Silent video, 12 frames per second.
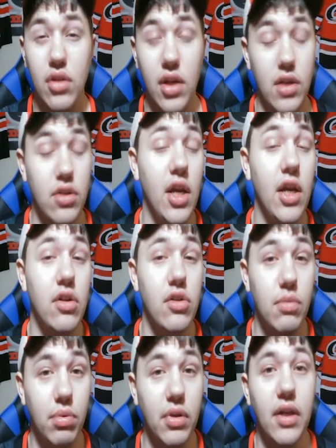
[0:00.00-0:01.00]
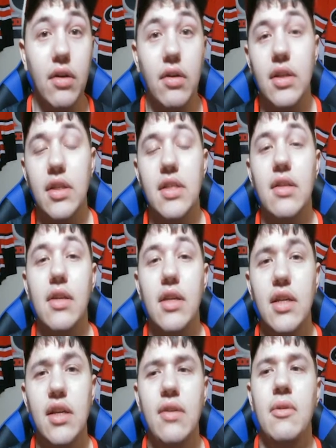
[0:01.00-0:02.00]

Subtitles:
a changed player in this league,